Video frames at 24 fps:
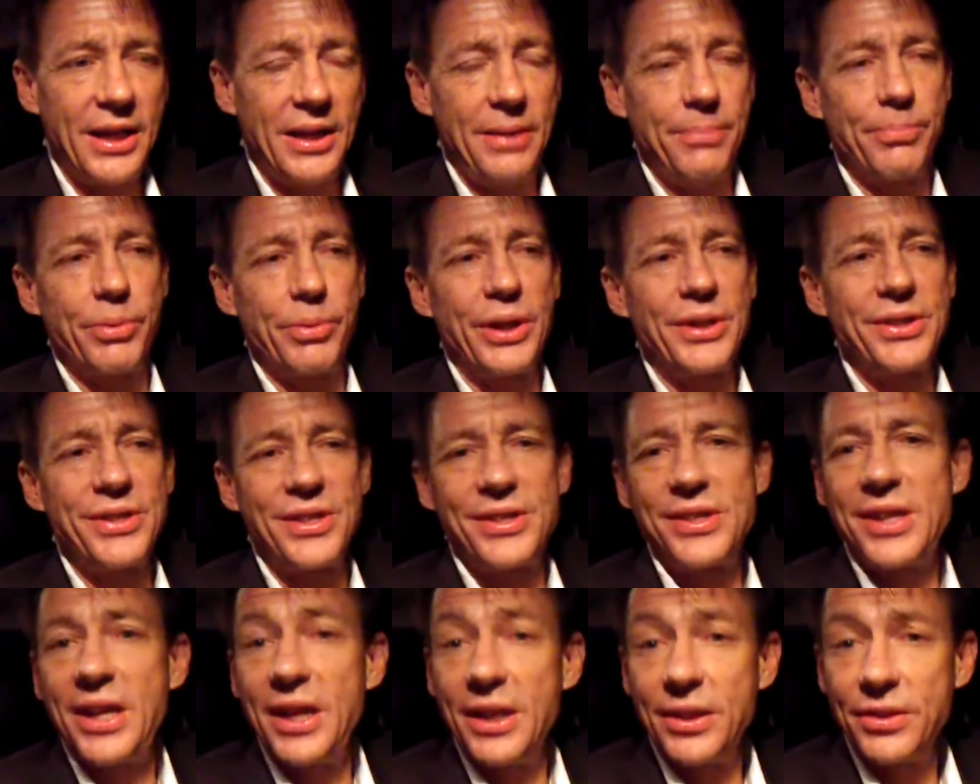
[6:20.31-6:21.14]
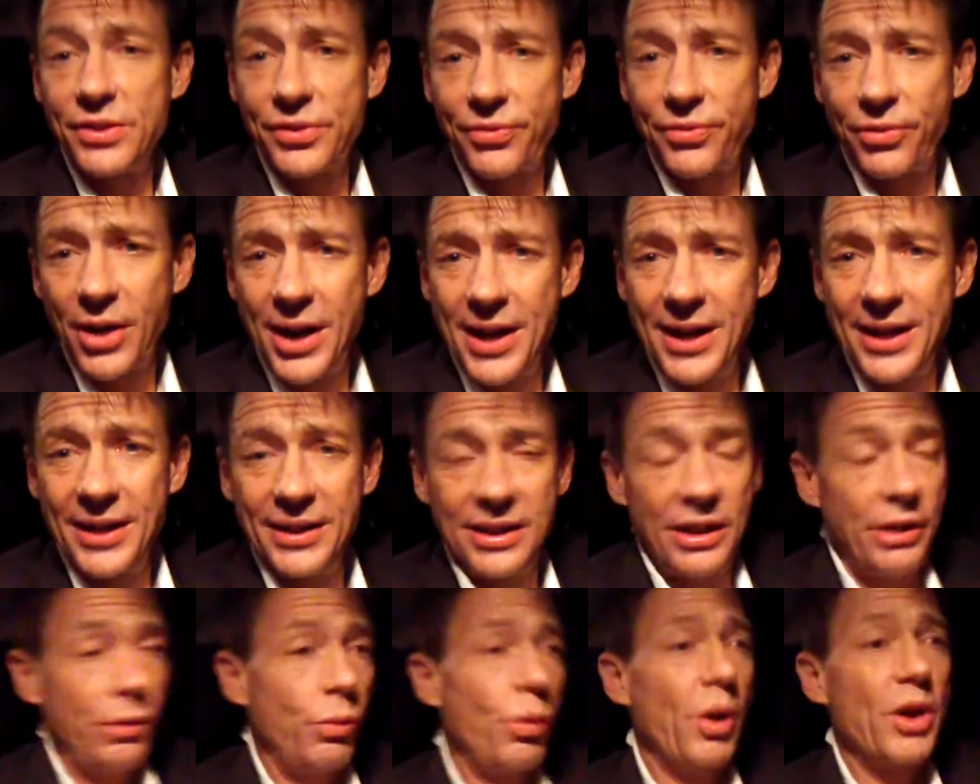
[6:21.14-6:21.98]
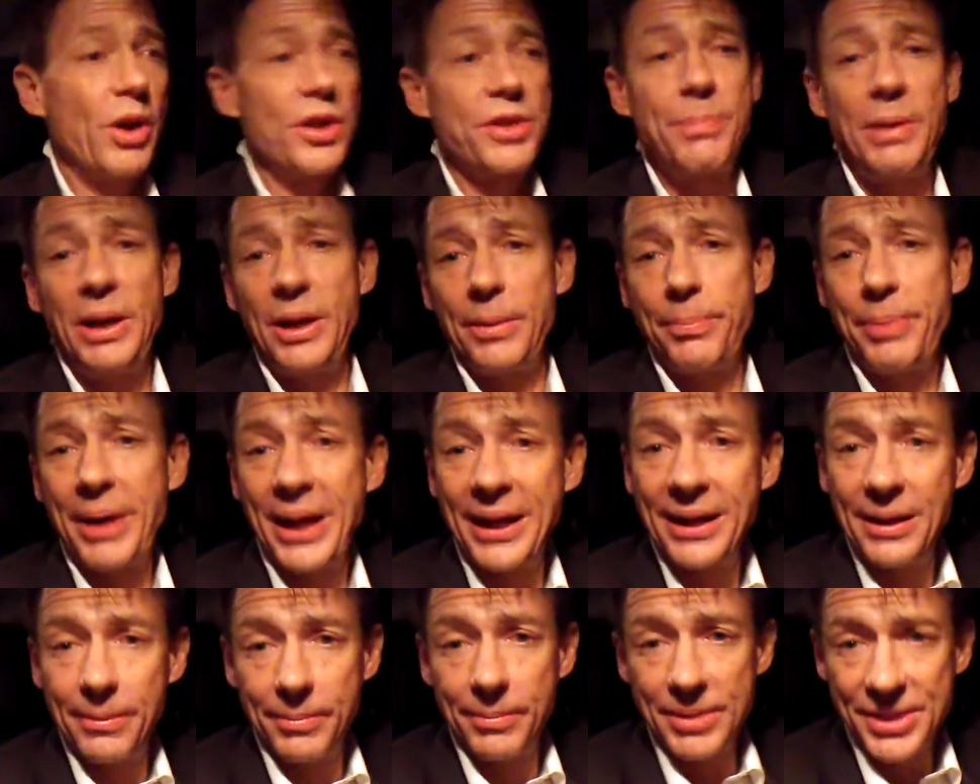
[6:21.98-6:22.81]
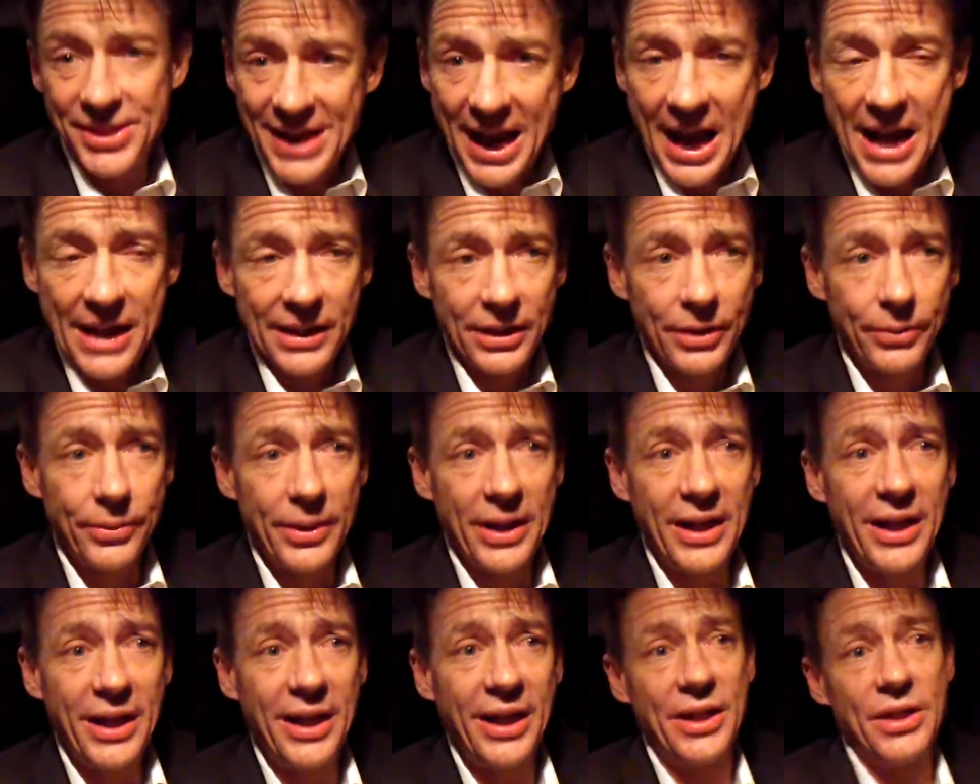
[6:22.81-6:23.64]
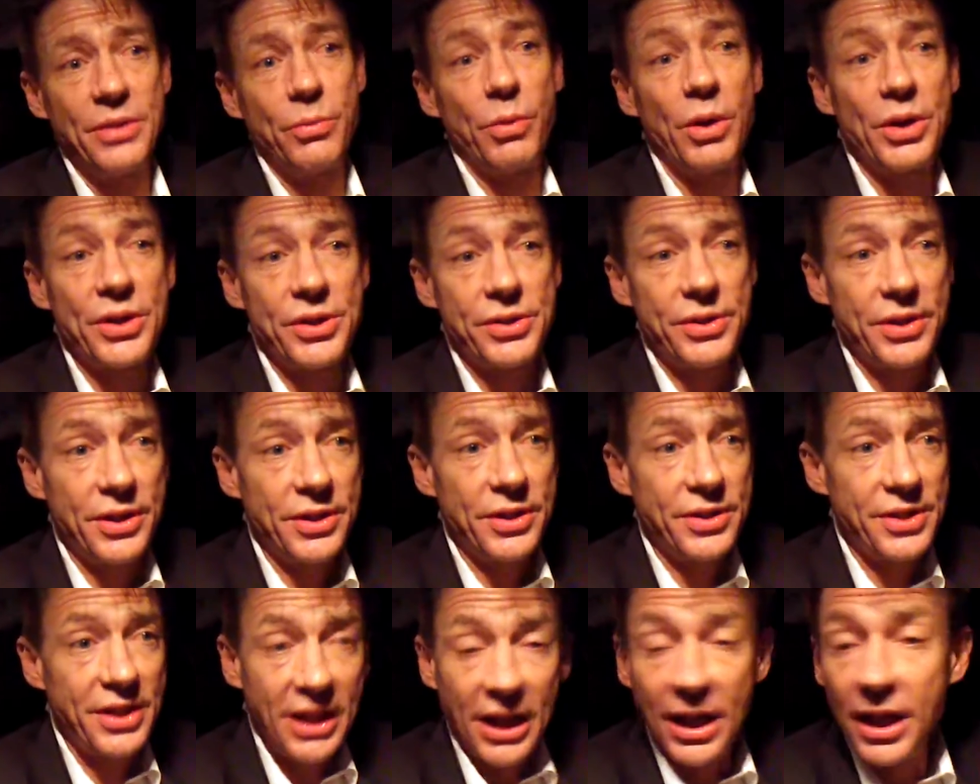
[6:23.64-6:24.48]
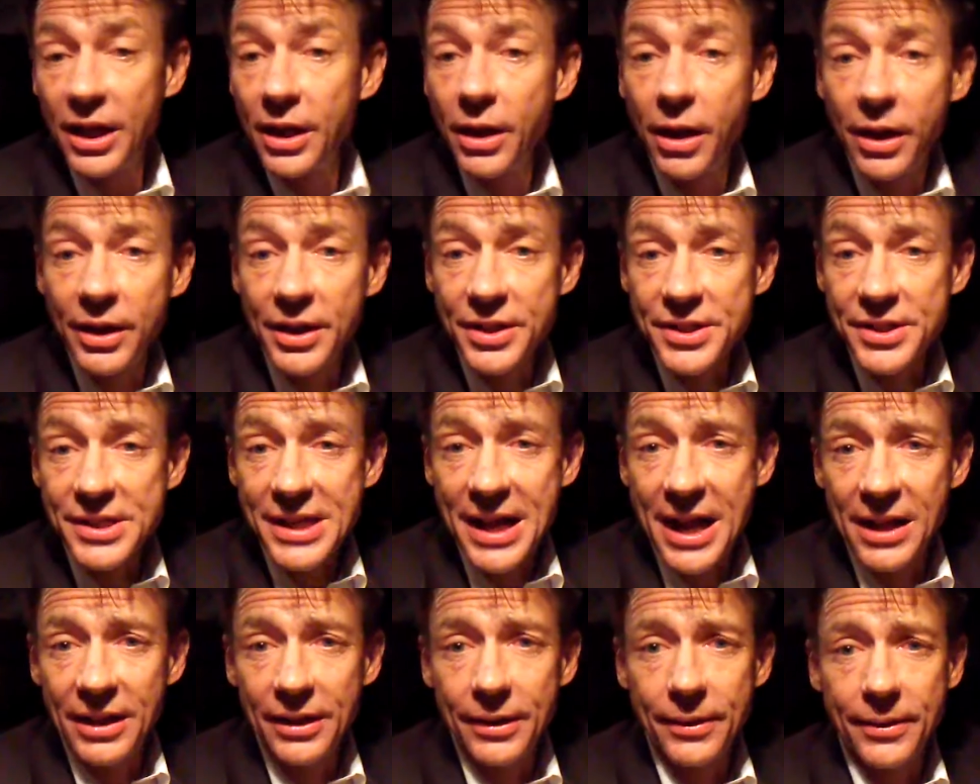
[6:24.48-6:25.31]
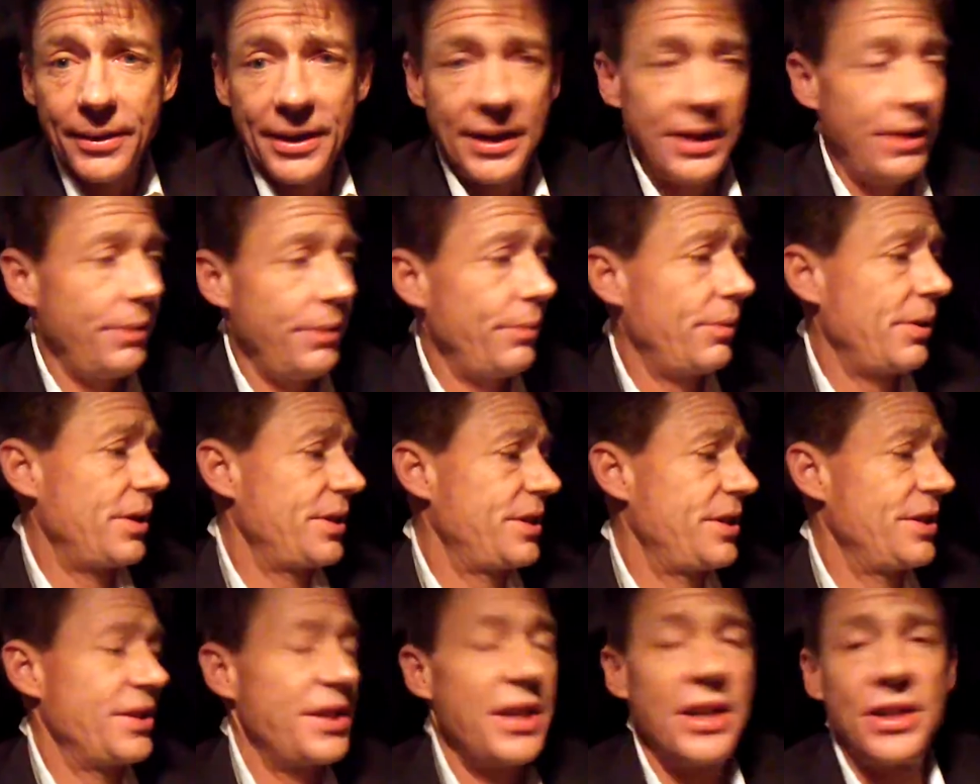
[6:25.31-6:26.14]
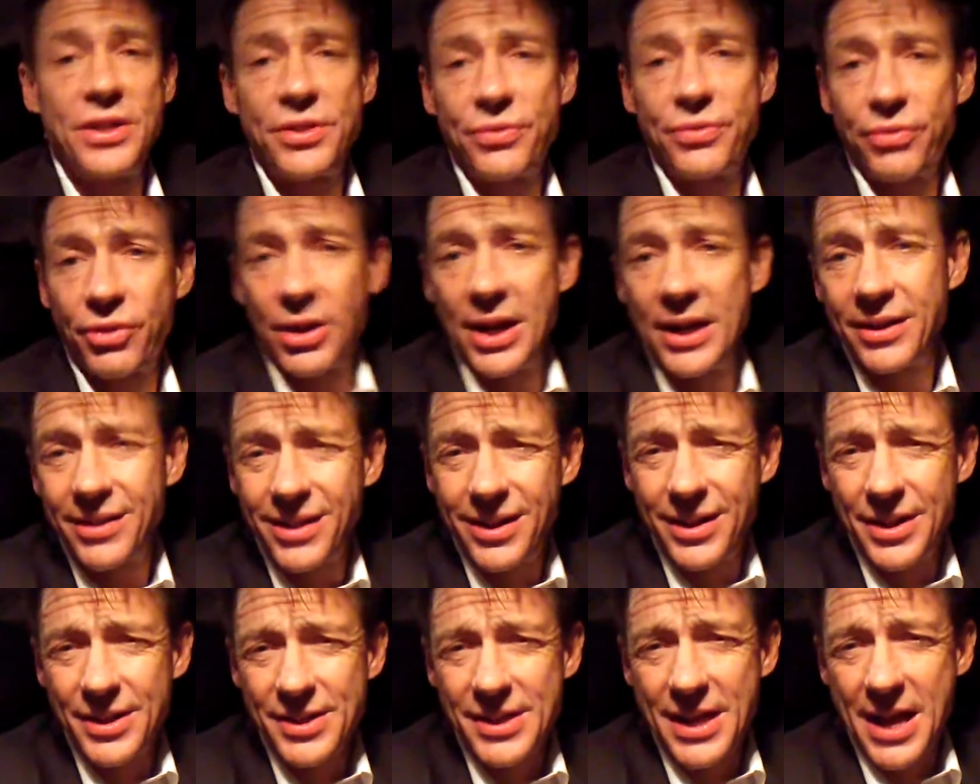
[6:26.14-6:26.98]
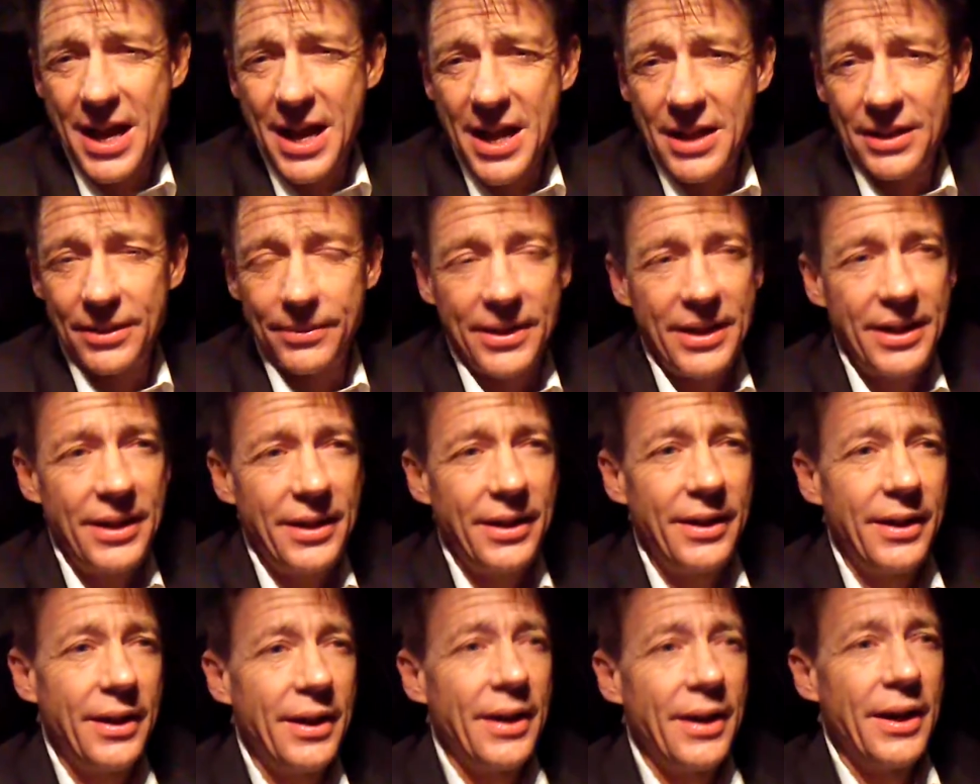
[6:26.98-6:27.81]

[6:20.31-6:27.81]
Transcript: He brings his kid's friend, and he wants me to pay him a salary. He wants his kid on a salary. He wants his kid's friend on a salary.